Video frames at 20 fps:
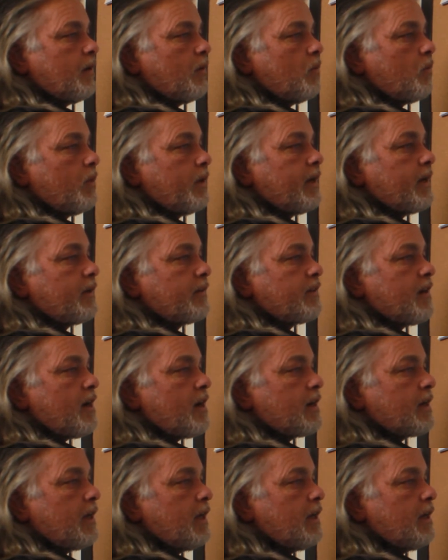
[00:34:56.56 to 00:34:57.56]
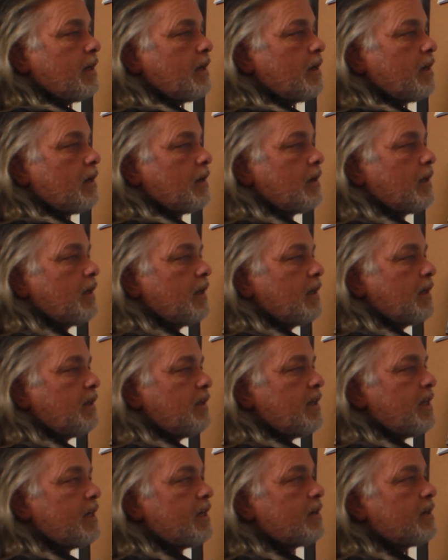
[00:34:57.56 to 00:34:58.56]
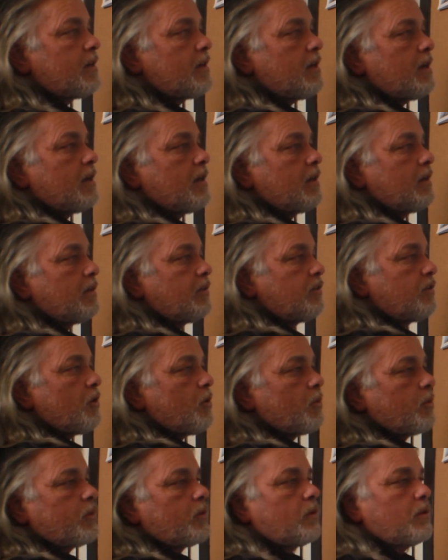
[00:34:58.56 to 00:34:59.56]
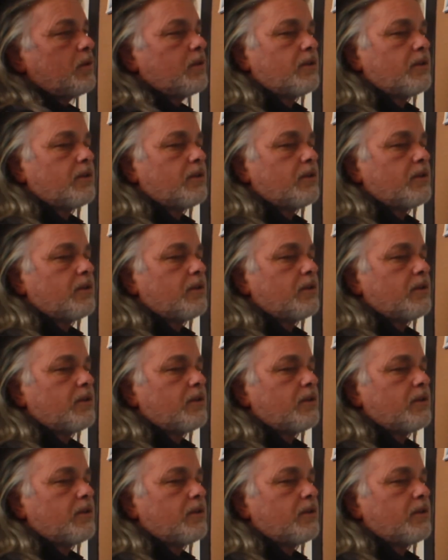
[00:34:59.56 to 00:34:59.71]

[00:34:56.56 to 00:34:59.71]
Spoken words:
We are talking near total